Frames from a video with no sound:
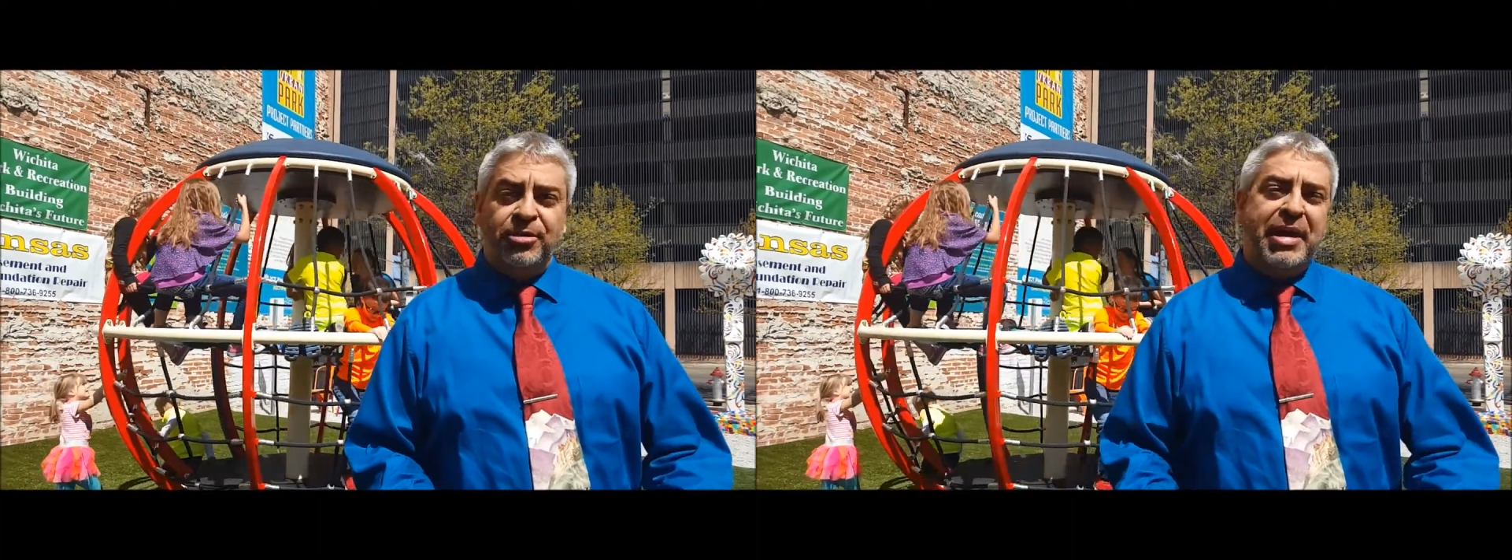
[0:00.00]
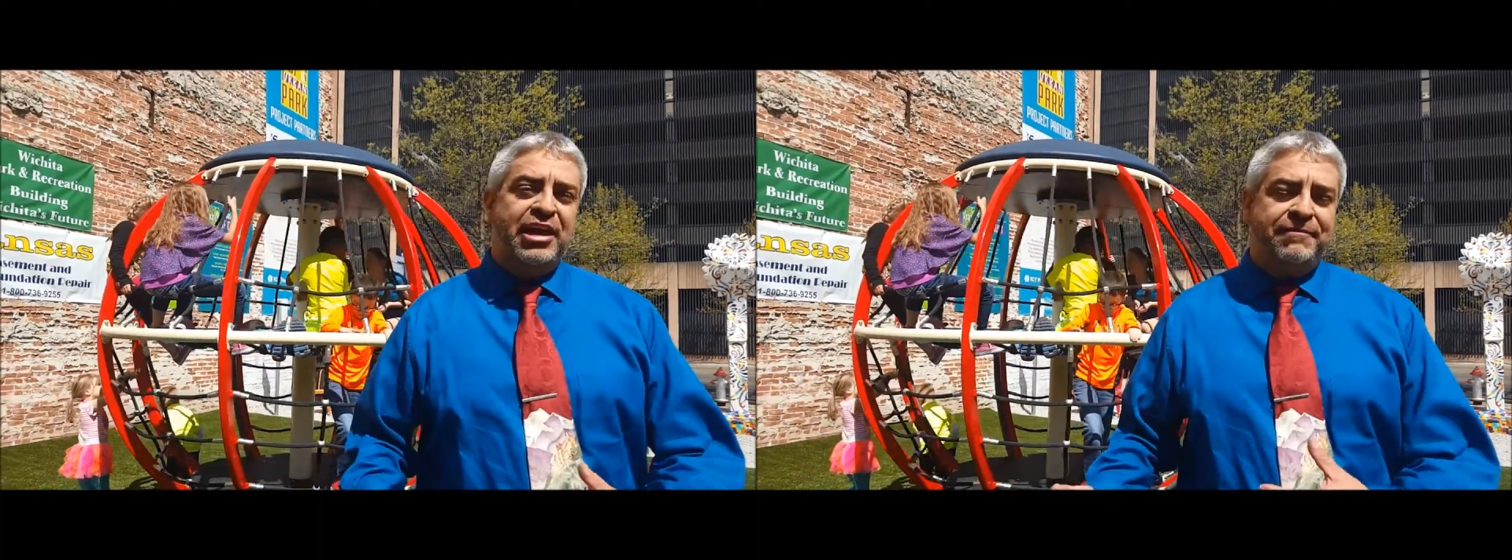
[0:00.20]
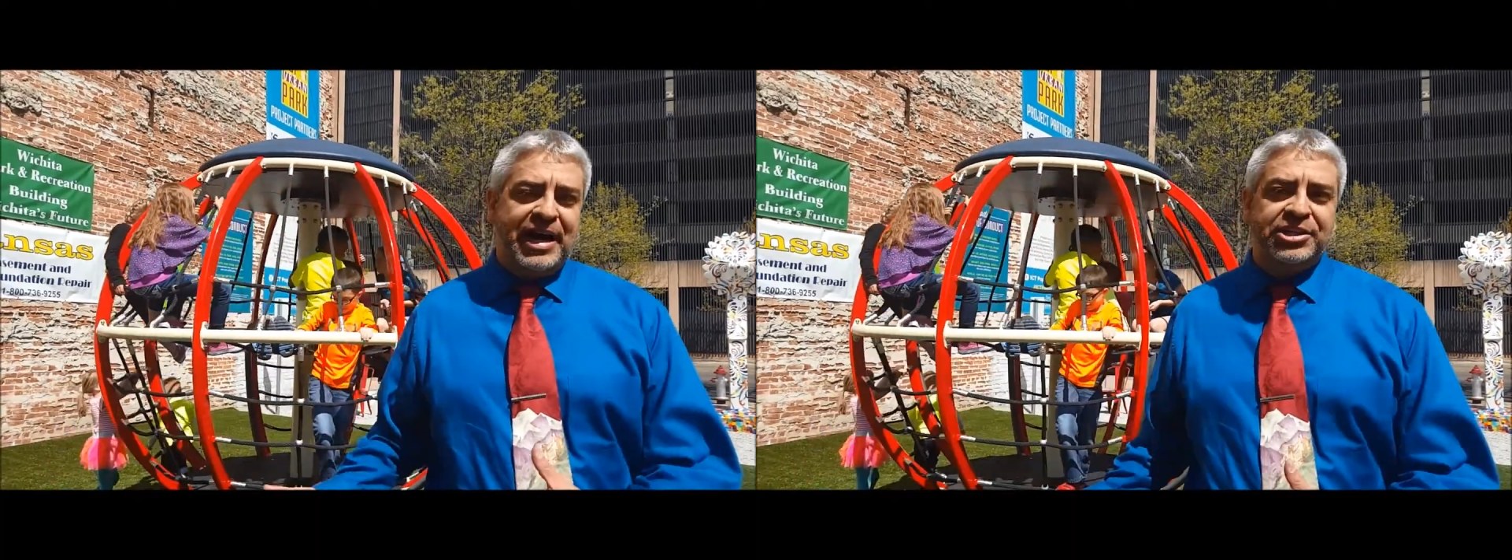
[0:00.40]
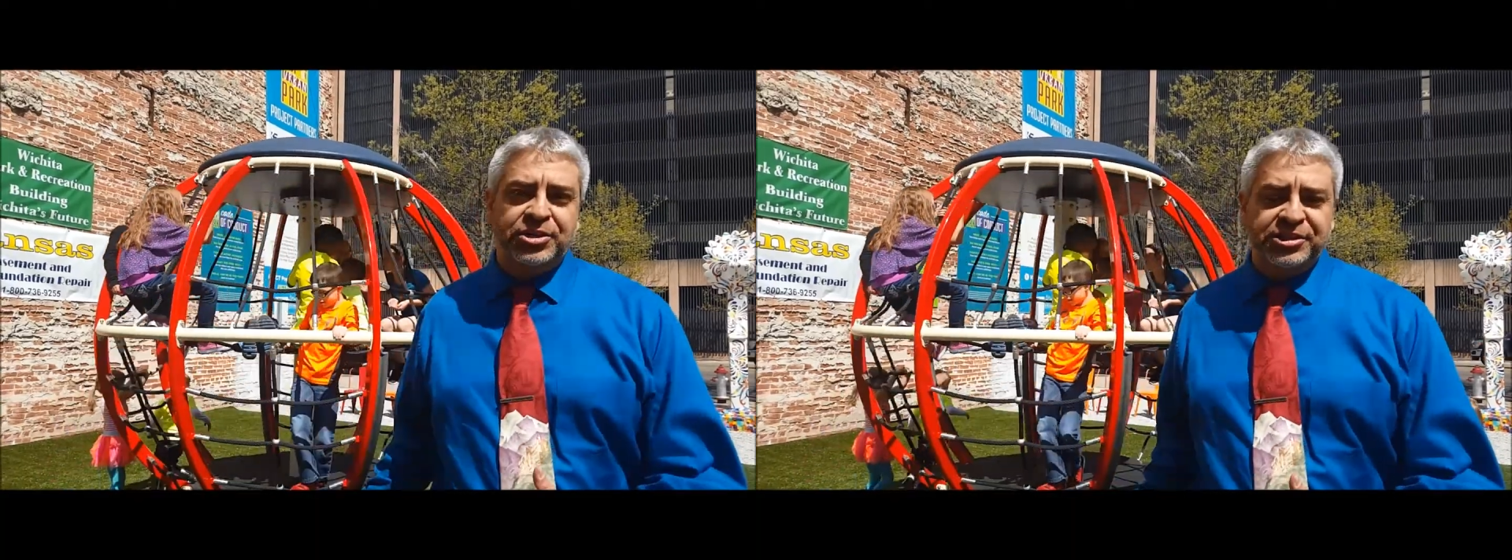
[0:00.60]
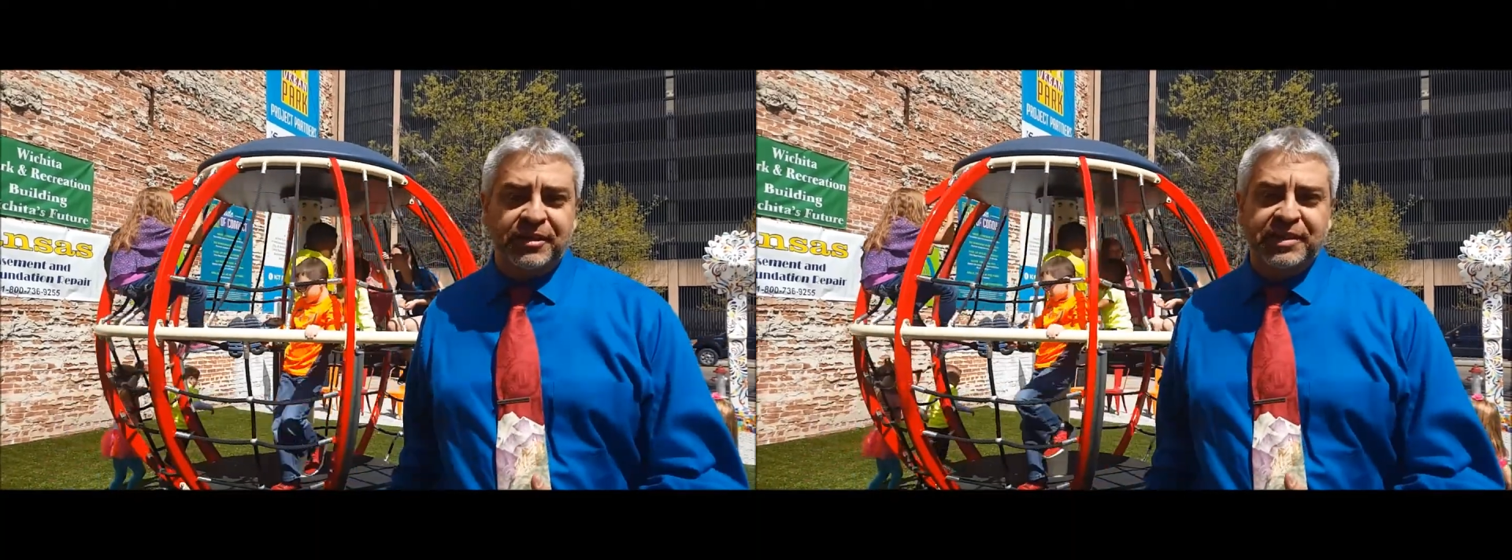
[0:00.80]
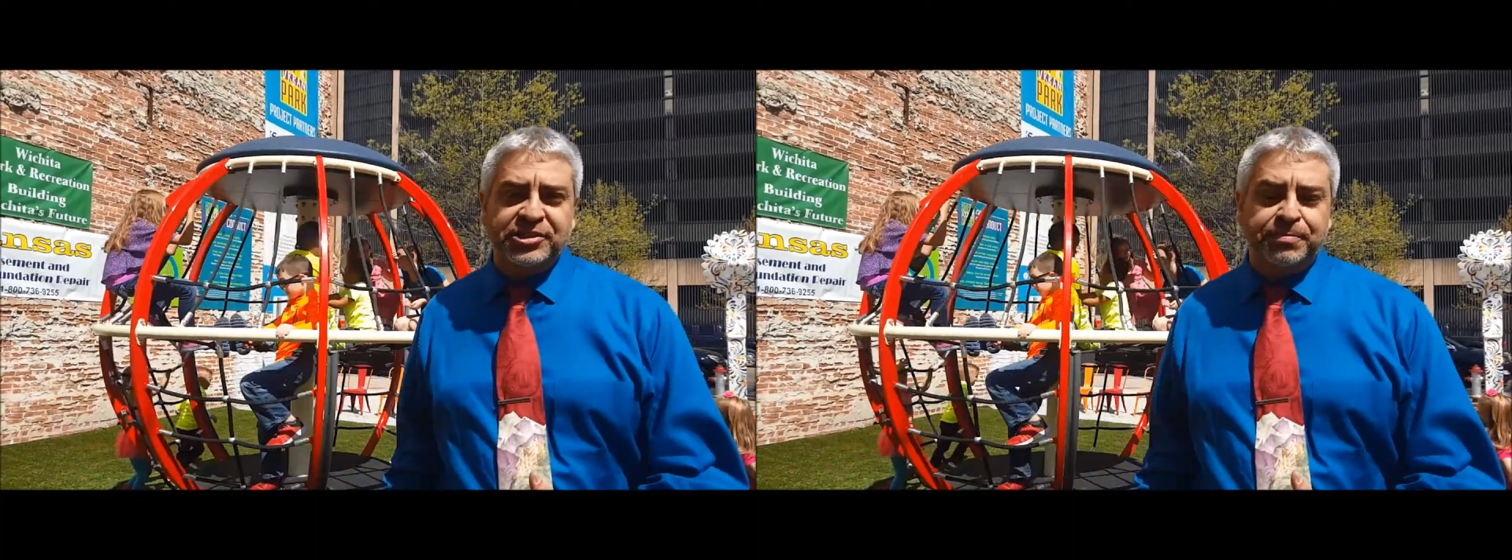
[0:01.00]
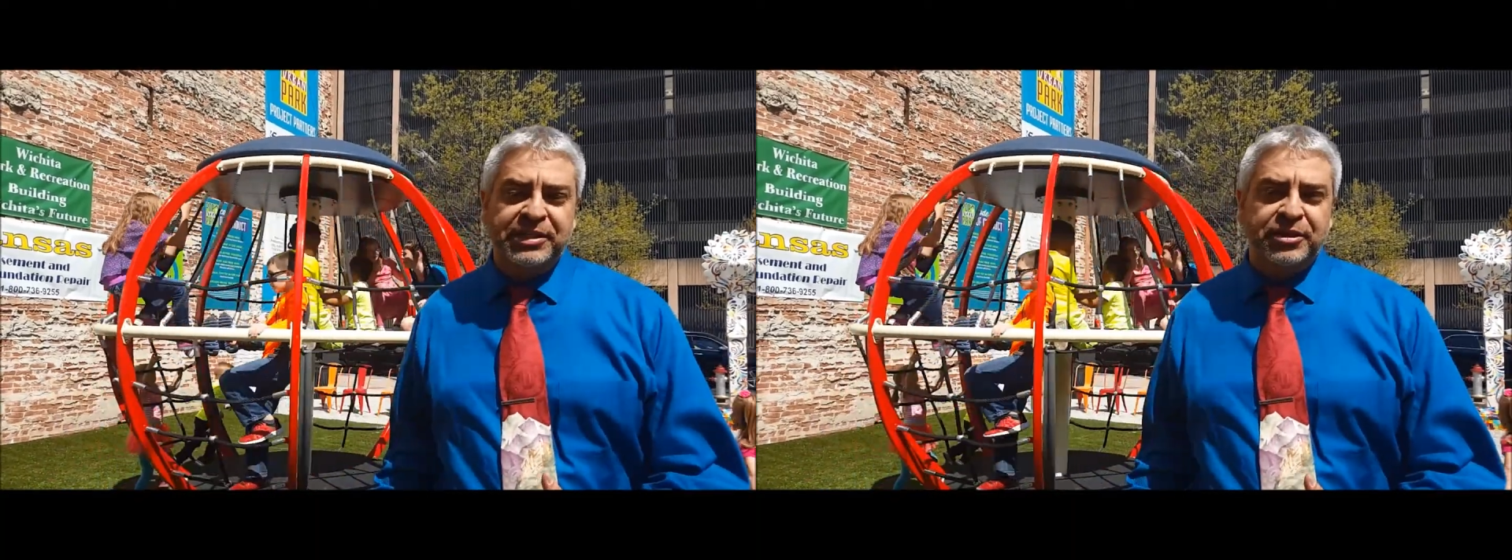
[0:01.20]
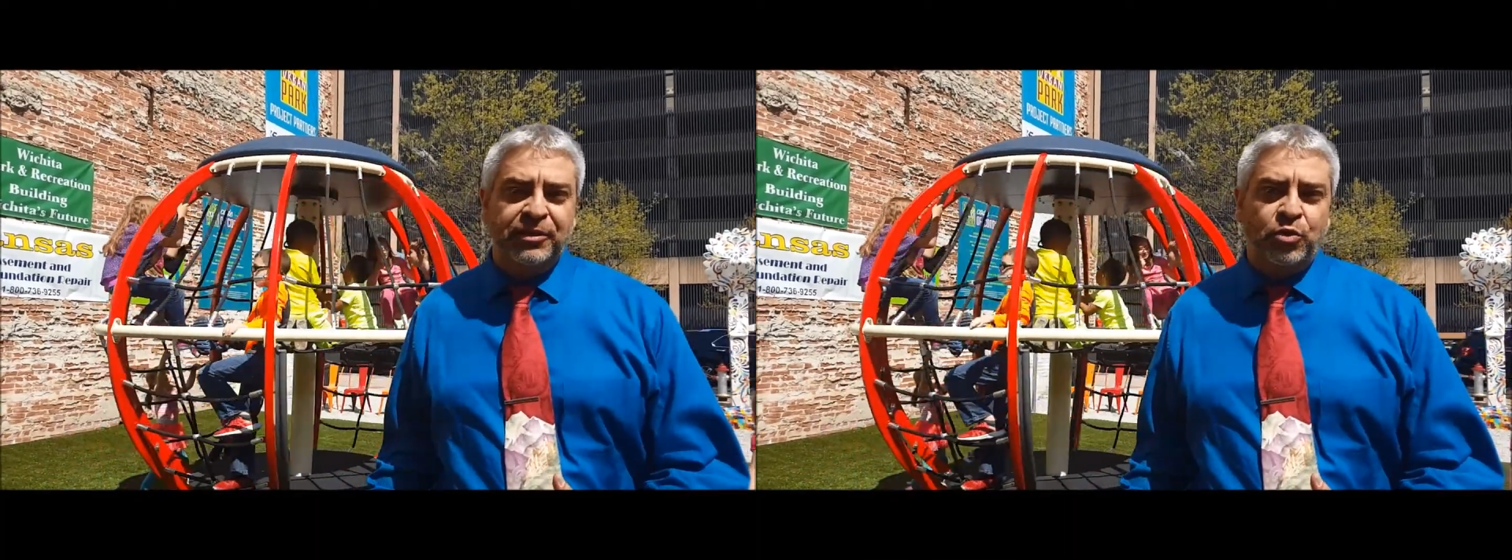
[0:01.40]
the manufacturers of this
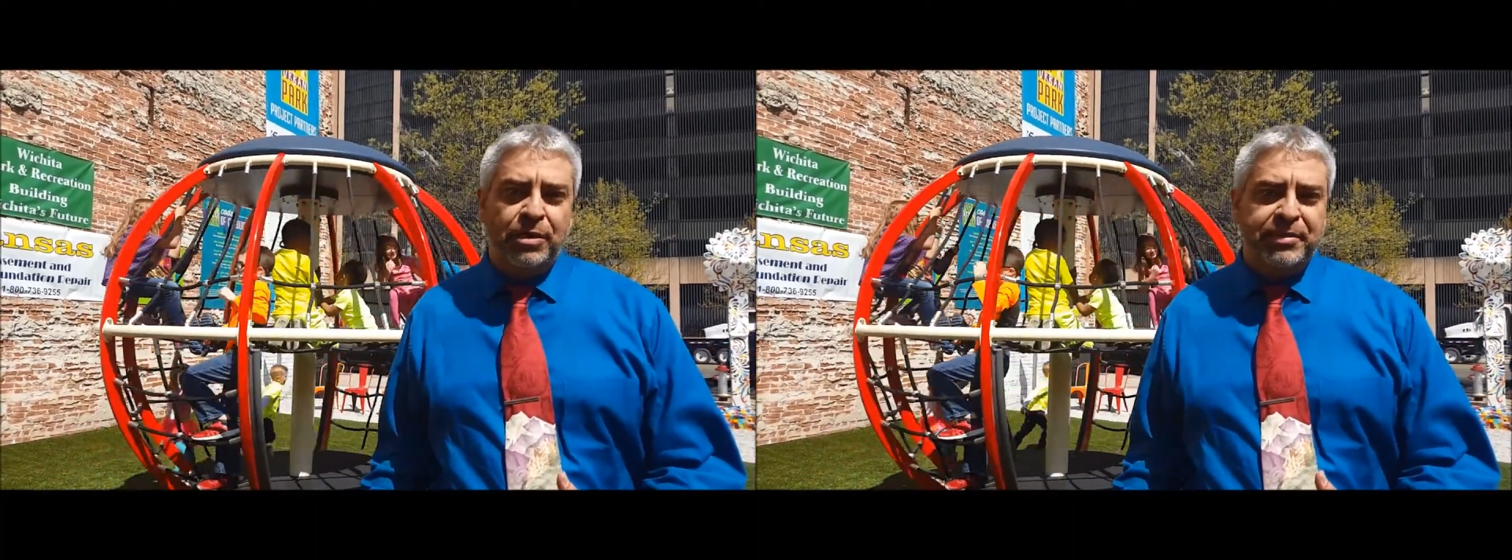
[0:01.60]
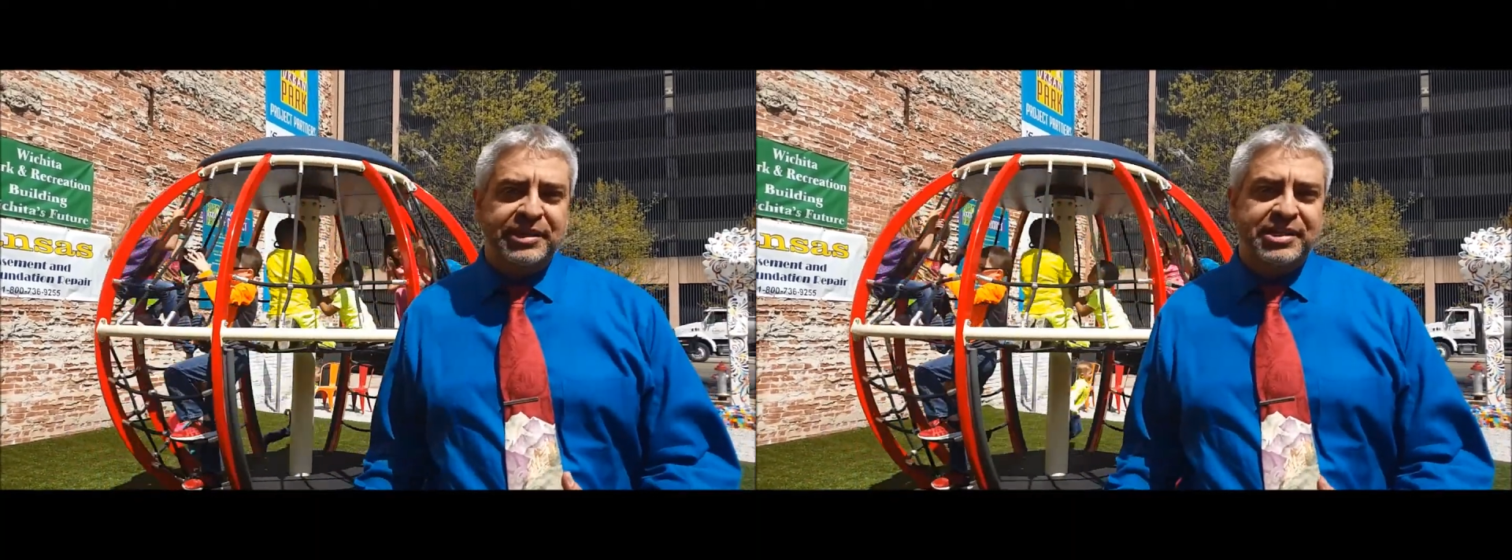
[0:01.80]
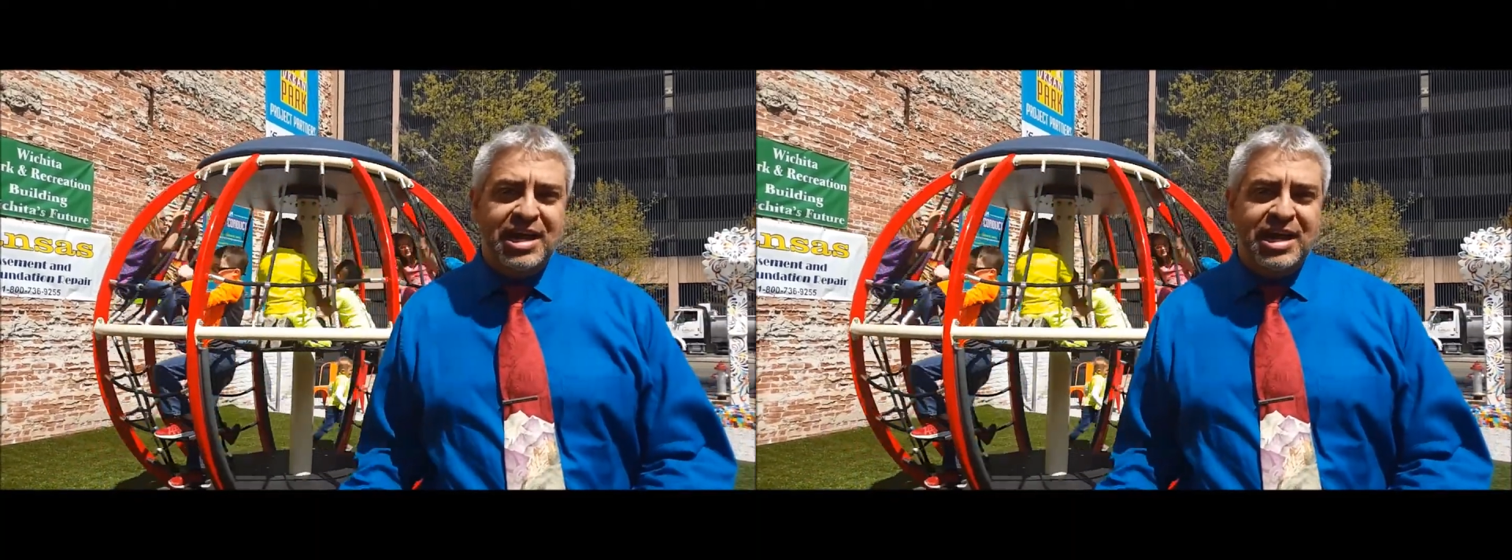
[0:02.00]
piece of equipment,